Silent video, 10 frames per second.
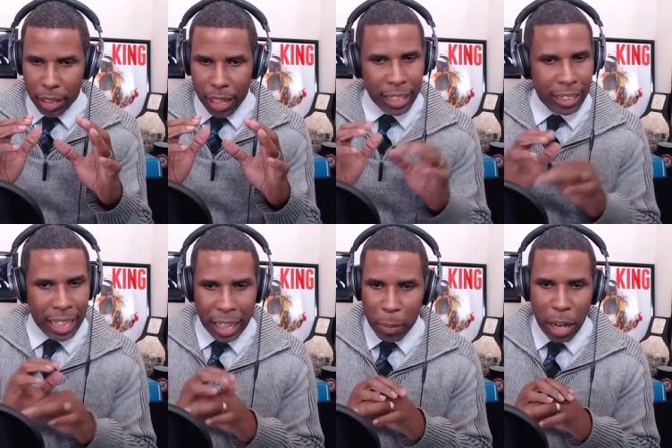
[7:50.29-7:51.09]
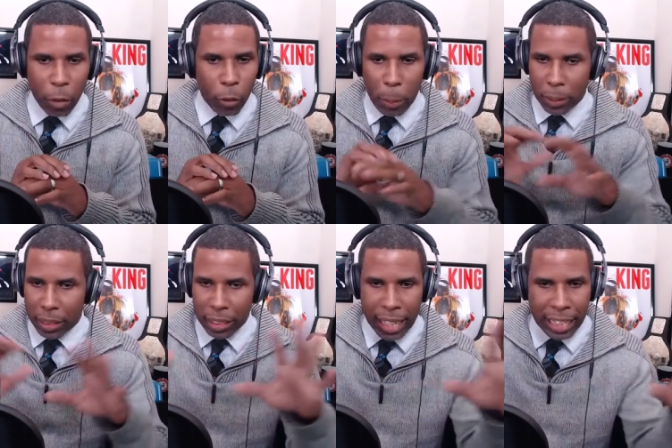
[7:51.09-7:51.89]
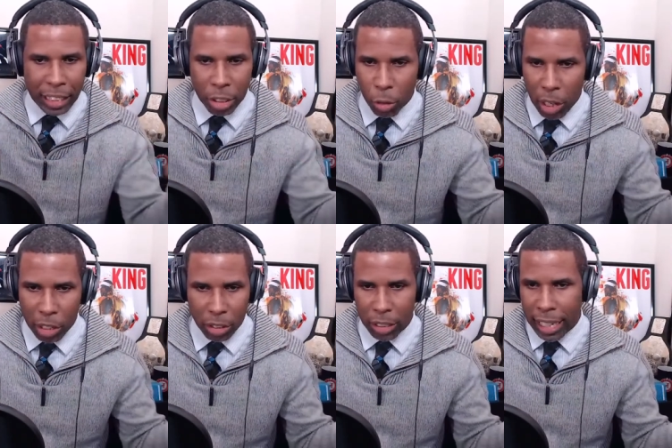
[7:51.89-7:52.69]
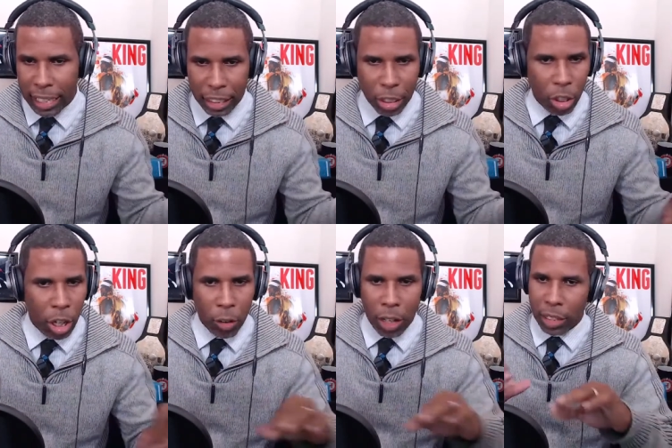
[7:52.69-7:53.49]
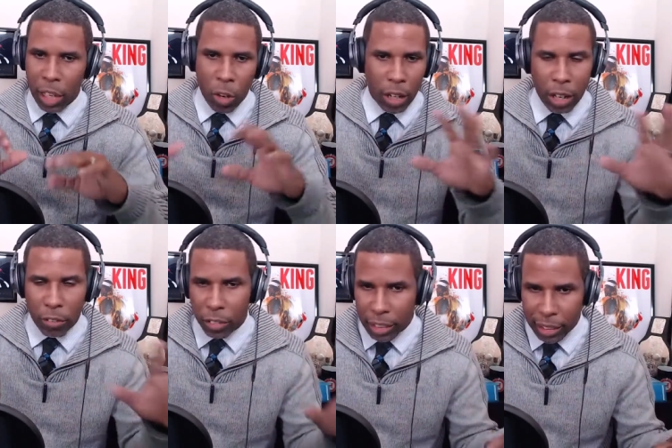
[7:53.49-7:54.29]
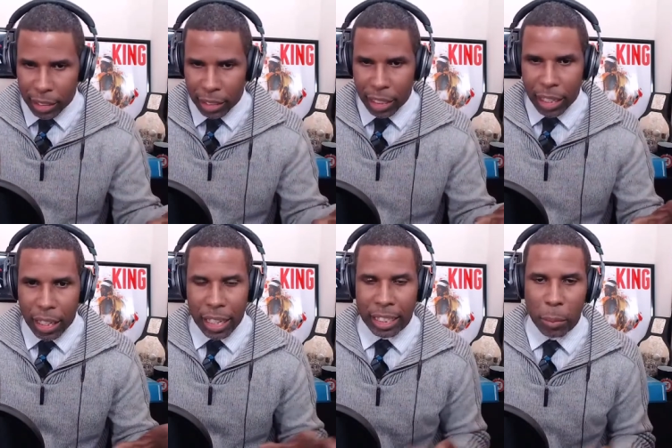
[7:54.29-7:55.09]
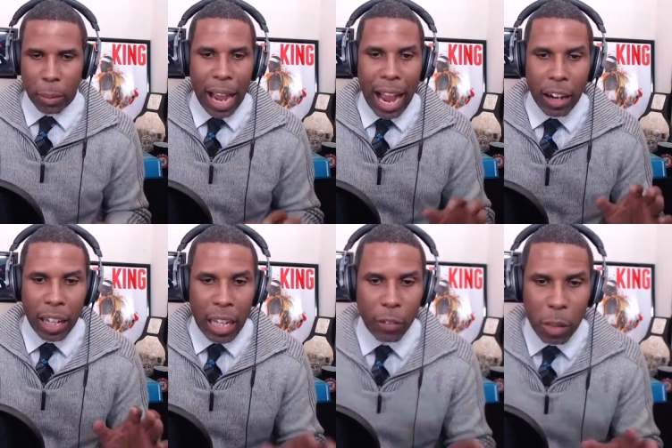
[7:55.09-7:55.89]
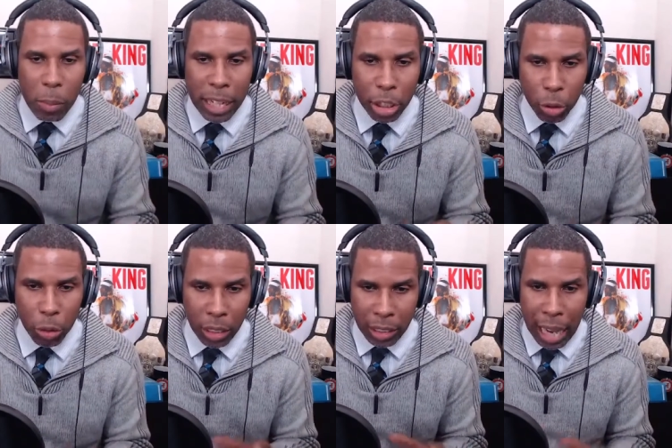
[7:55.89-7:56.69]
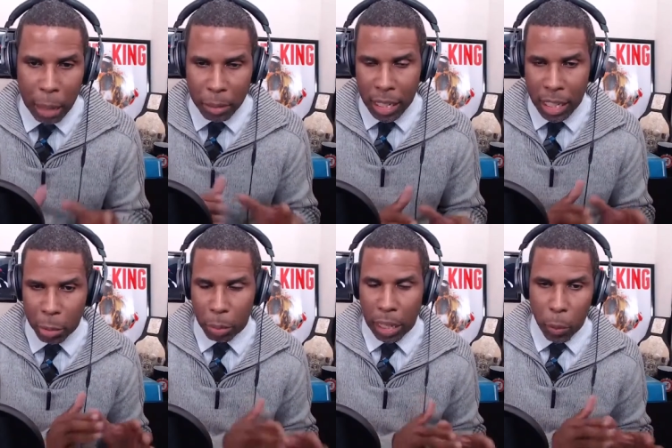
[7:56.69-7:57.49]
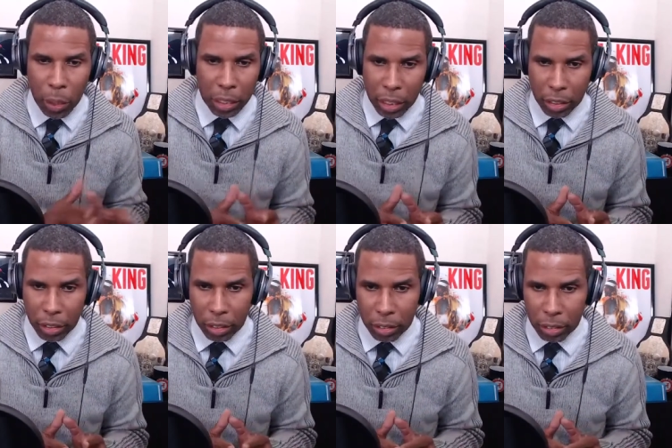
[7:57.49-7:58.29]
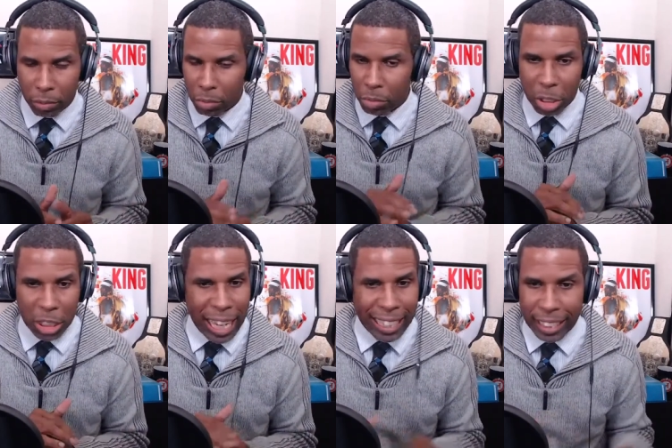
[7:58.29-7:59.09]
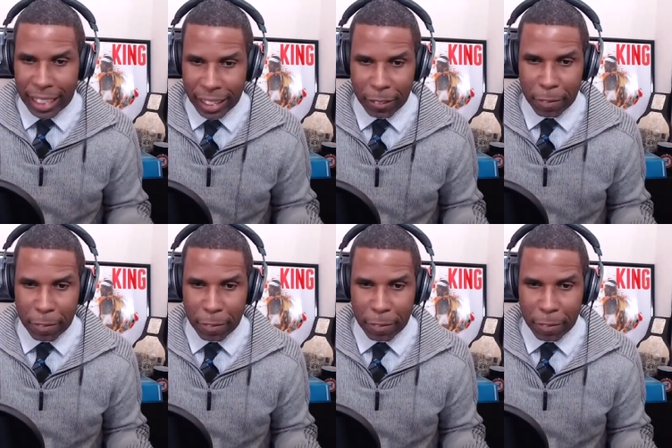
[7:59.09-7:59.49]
It's not about representation across the nation or across all conferences. It's about how can we make sure the top teams play one another. That's it.